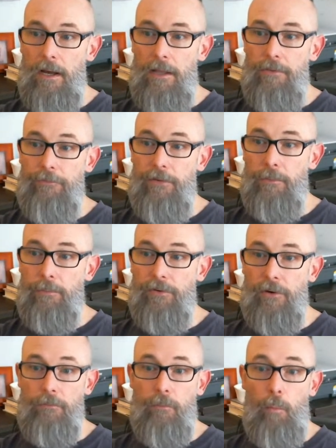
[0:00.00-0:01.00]
The Federal
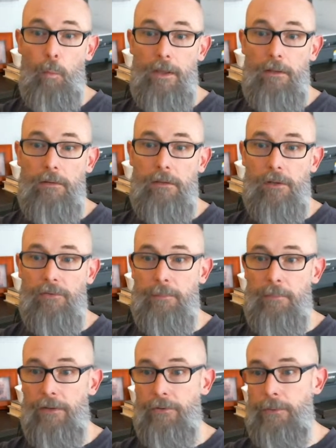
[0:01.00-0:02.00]
Reserve will
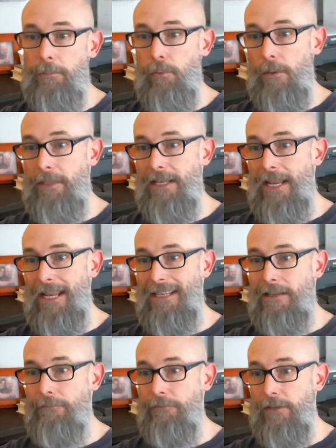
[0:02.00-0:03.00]
closely monitor employment
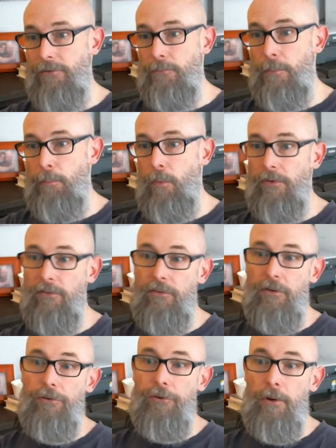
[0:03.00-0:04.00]
and inflation reports
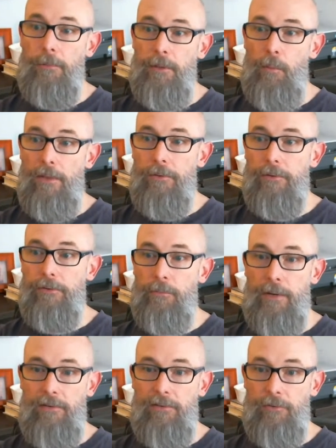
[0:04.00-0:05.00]
to determine whether
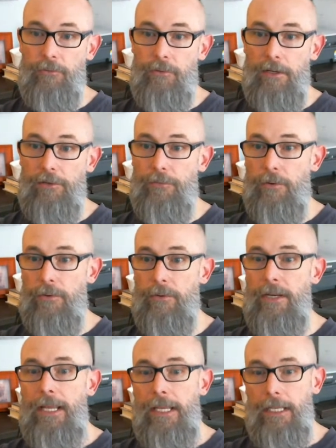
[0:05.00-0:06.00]
to raise interest rates
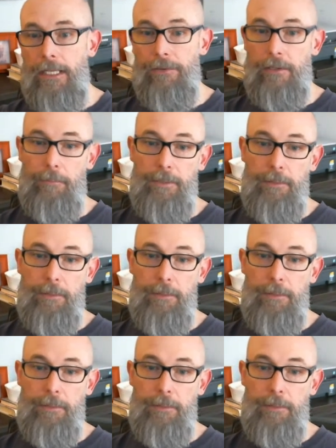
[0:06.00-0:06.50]
further in the